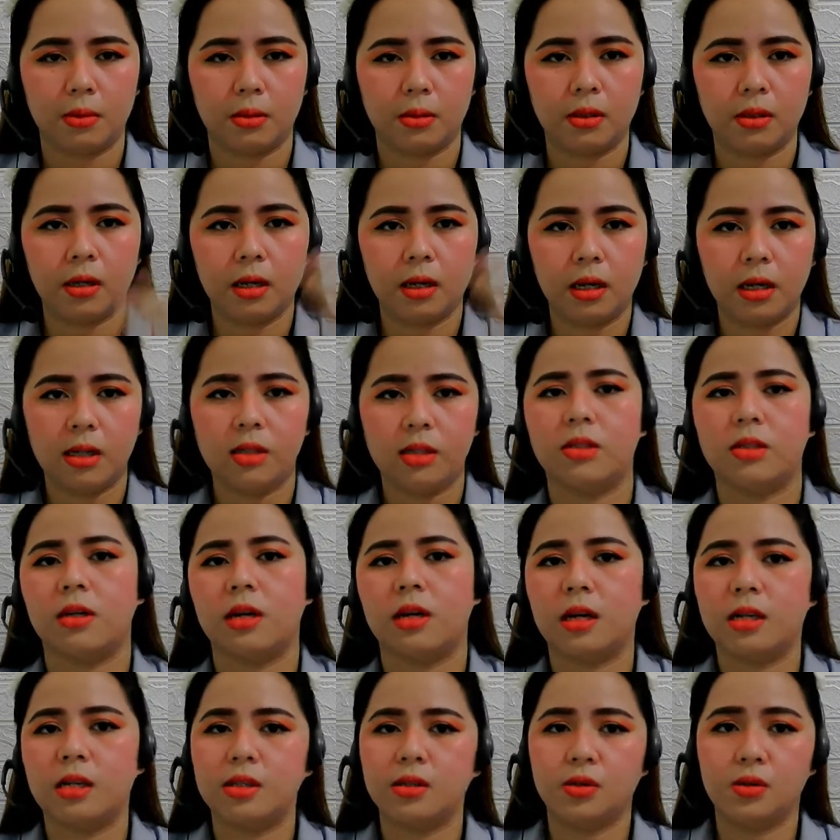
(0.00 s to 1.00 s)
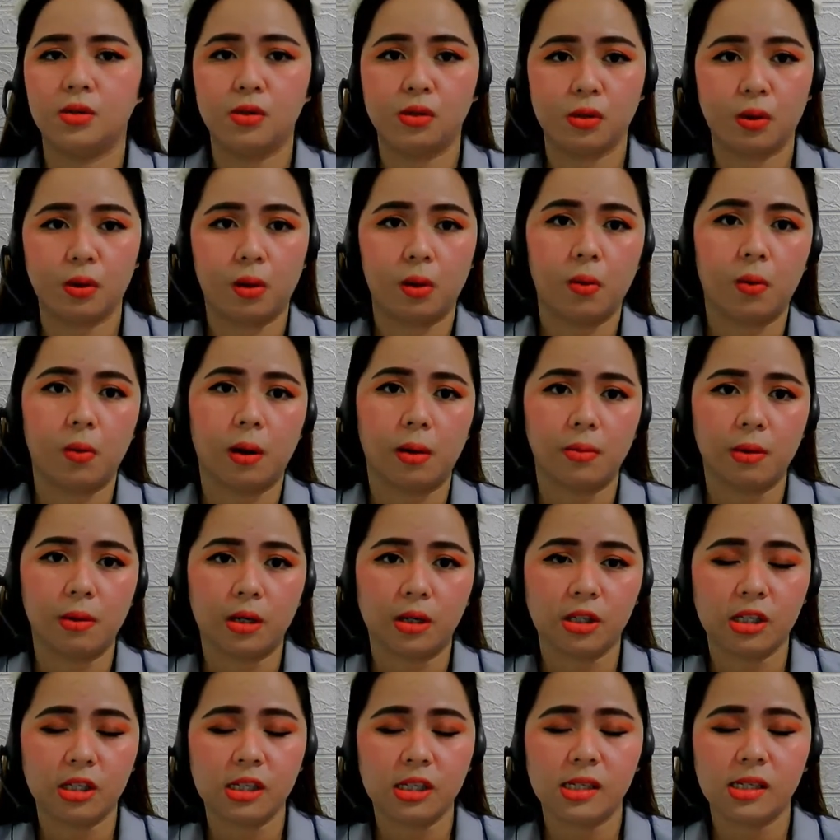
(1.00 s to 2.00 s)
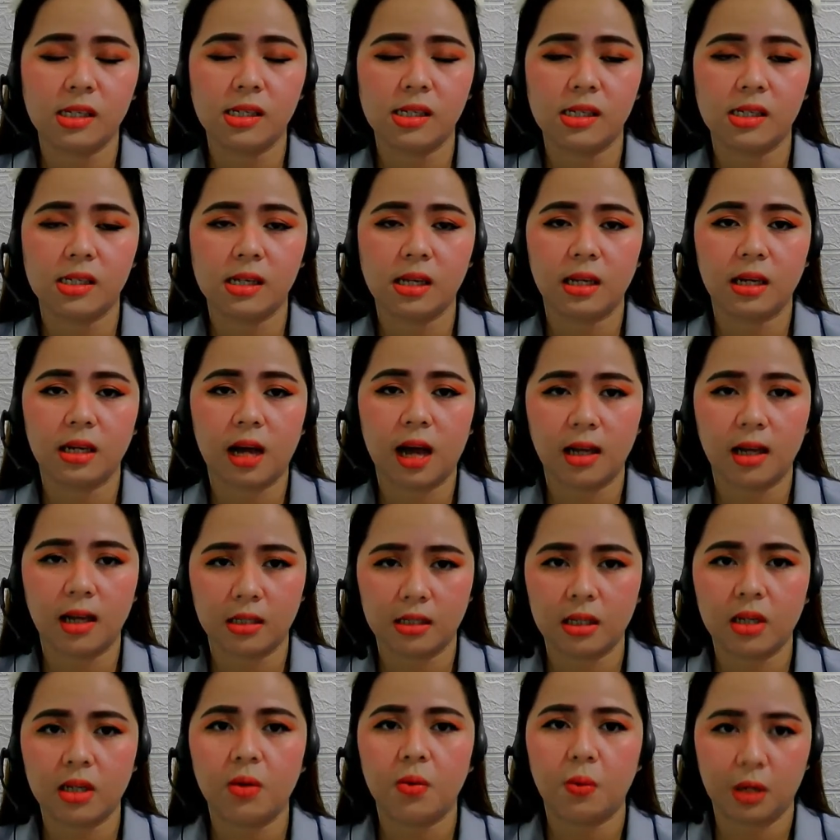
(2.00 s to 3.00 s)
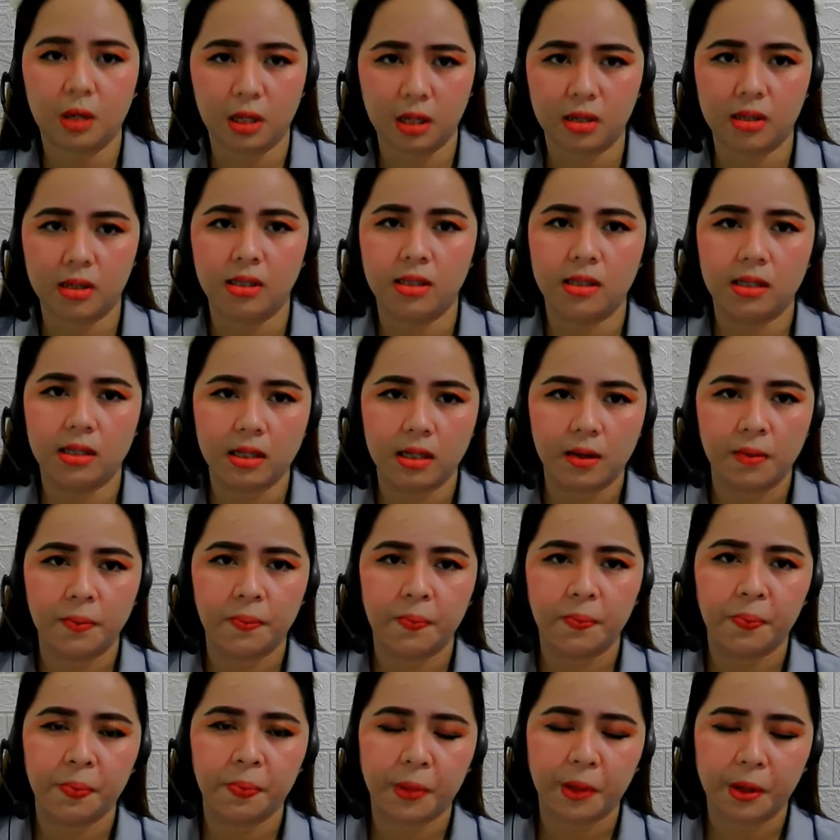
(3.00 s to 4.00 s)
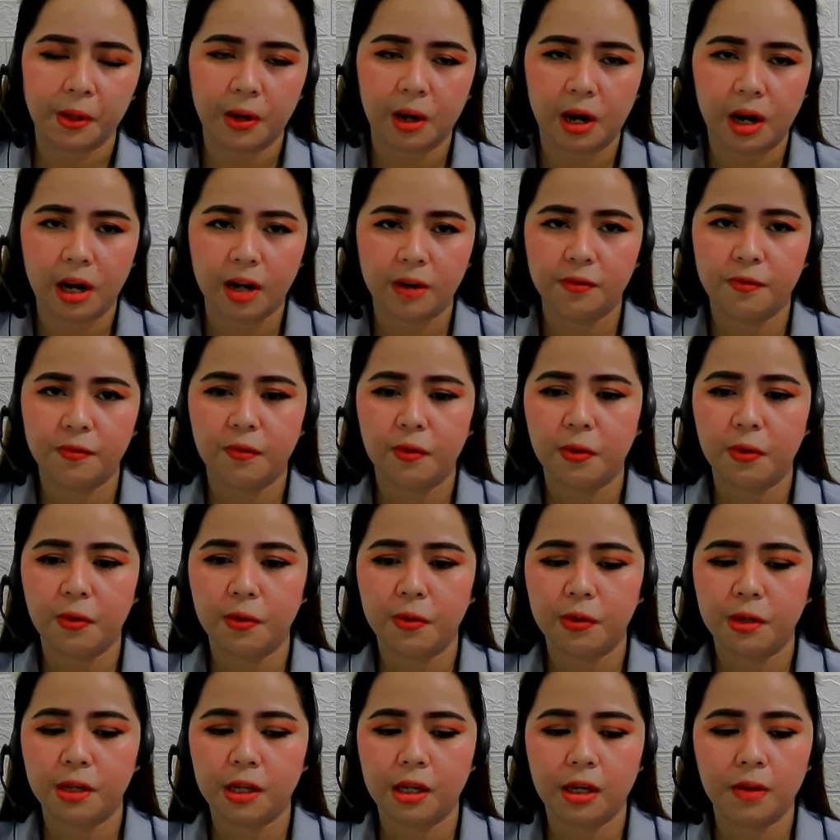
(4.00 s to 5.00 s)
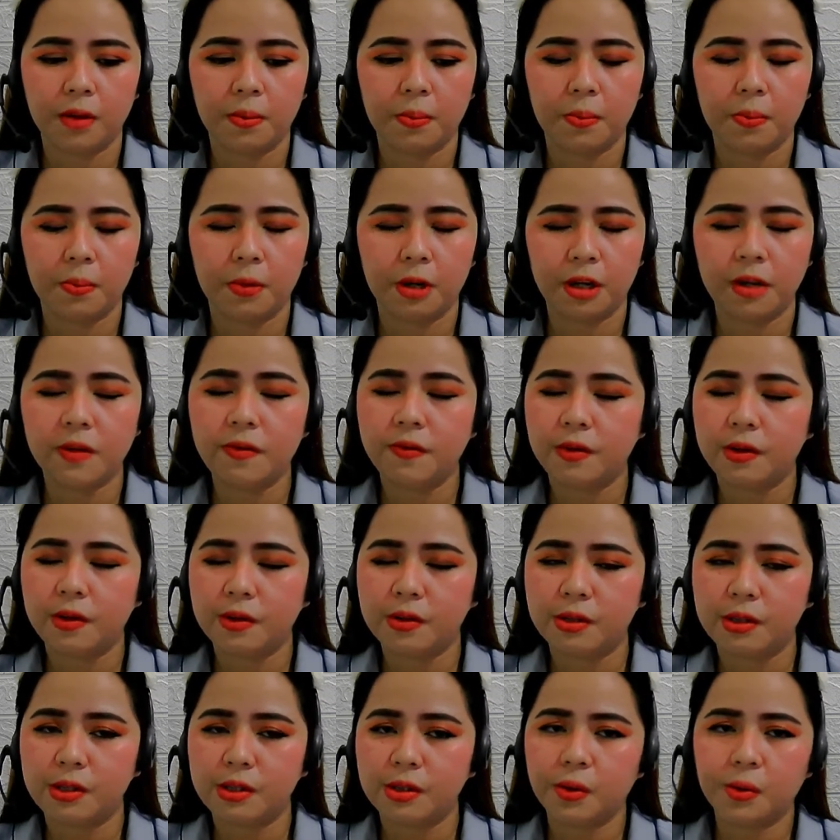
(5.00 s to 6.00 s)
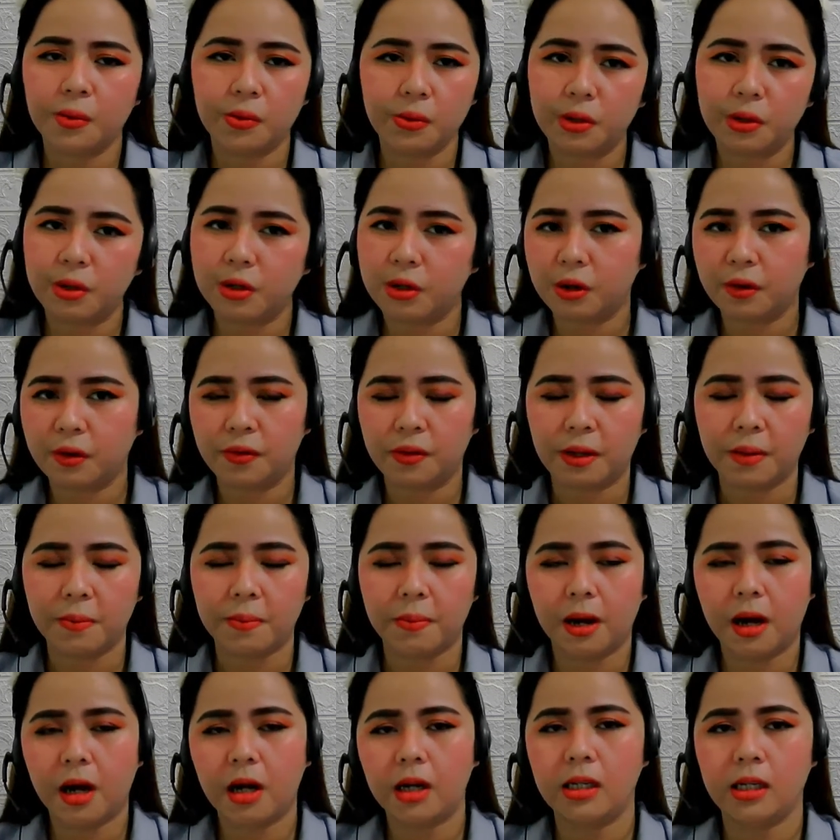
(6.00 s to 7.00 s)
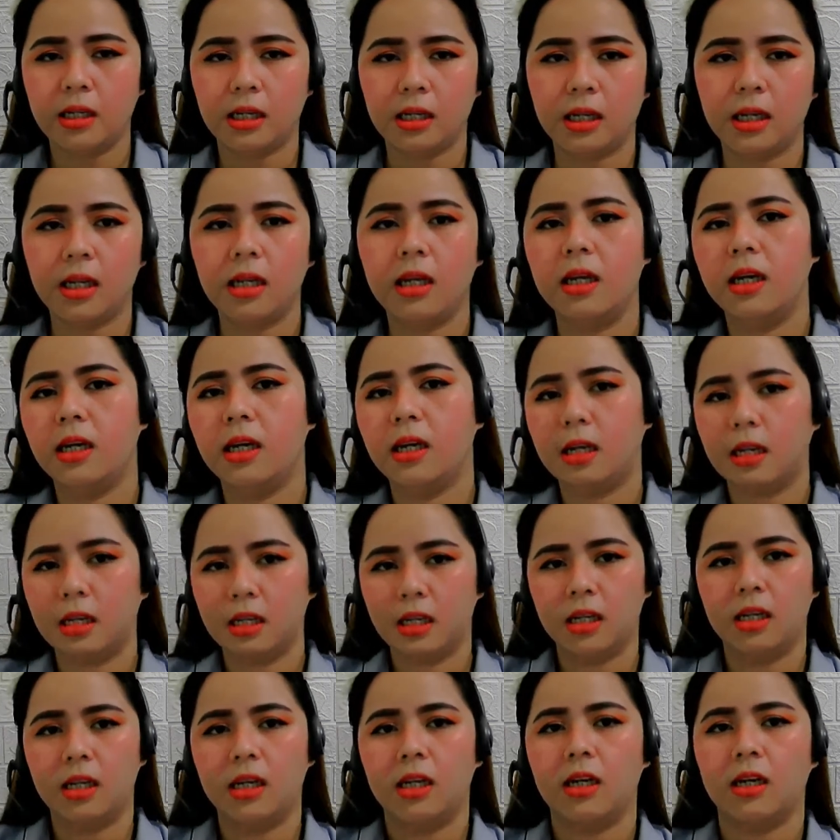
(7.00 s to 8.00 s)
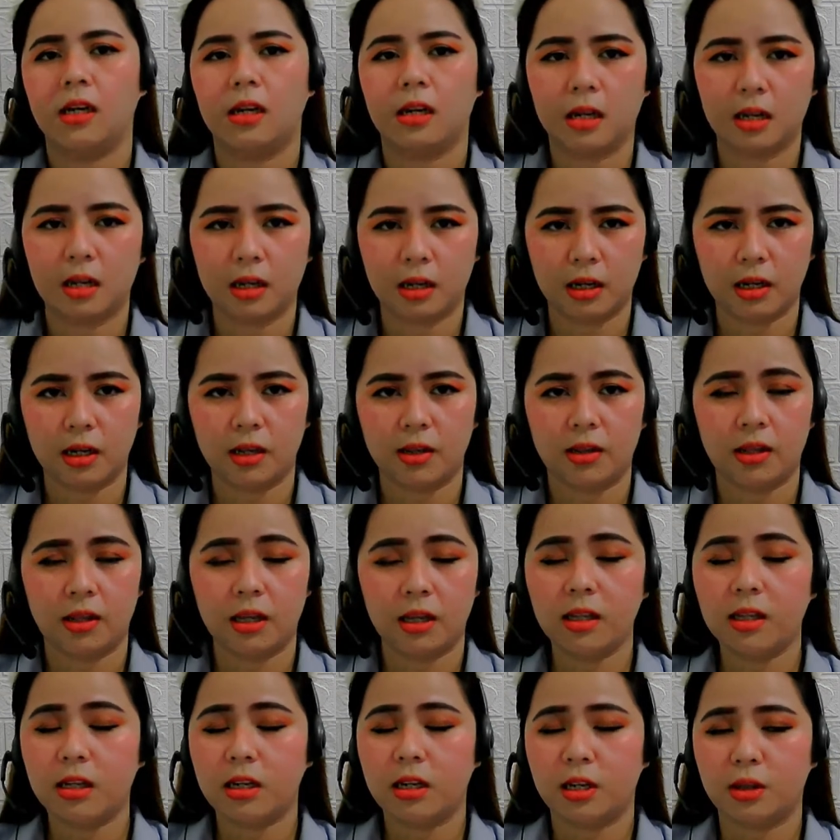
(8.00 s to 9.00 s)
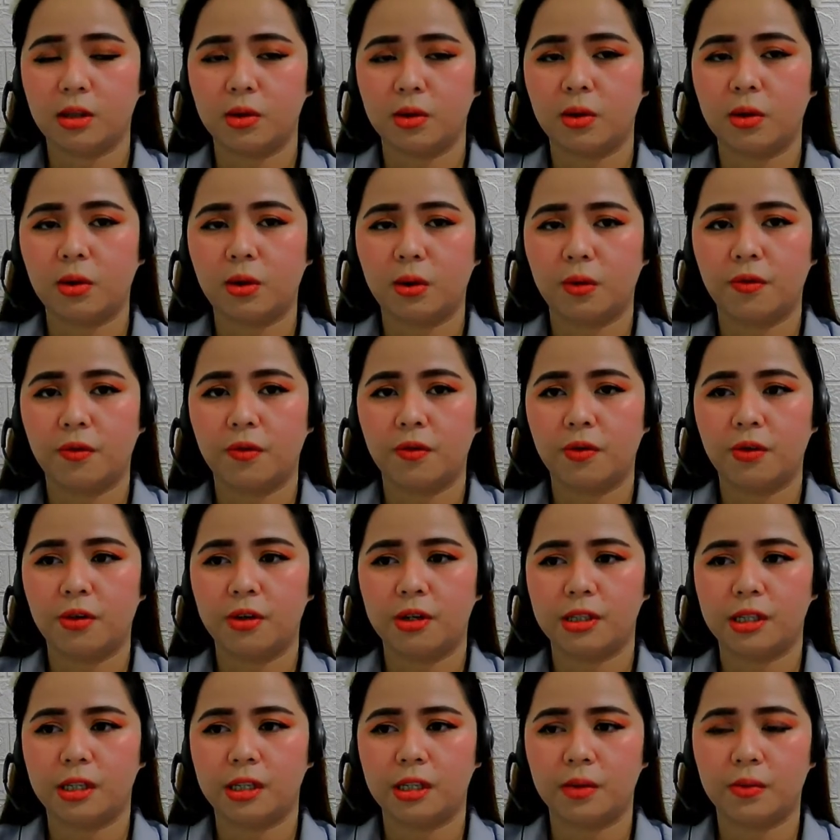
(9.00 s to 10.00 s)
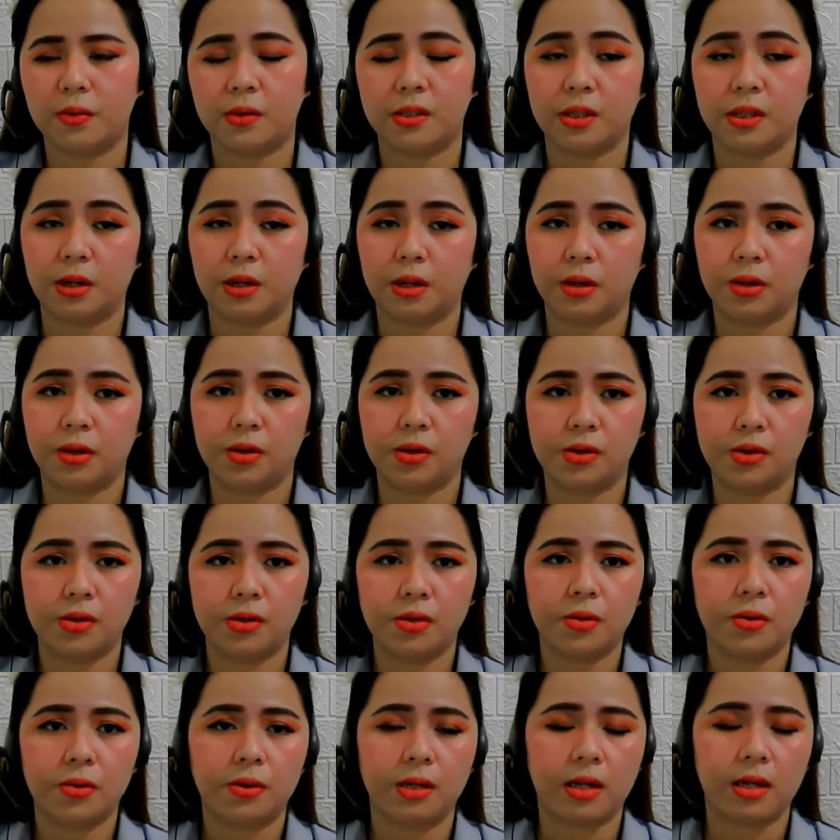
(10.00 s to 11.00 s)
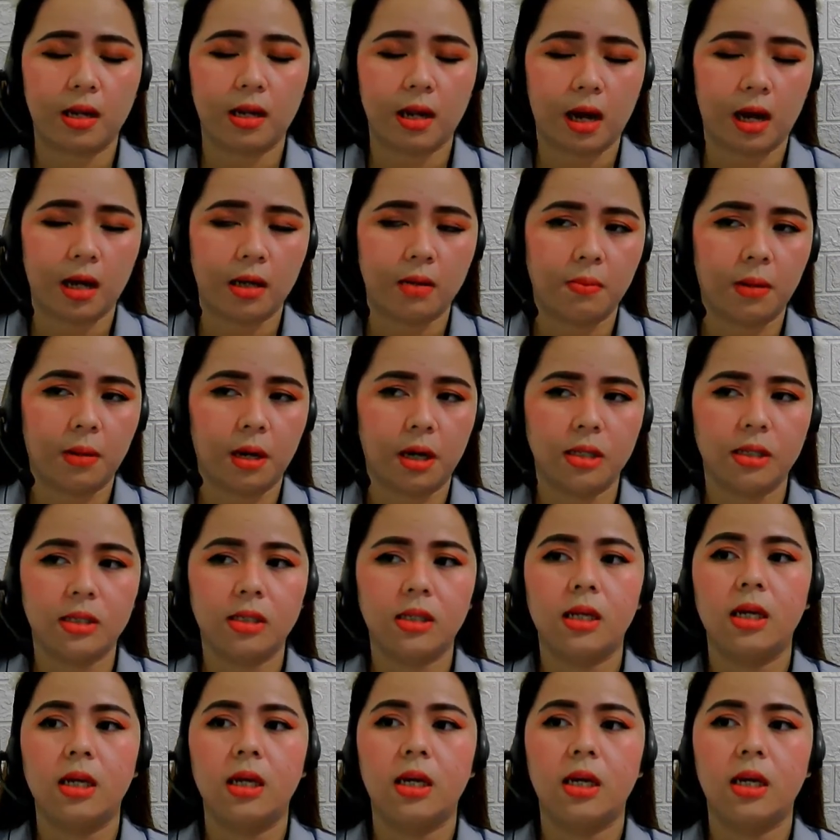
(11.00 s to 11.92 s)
took an interest on Solhwa because she's acting weird. Alright, for the previous owner of that body, they did not know, of course, that it was another soul in that, but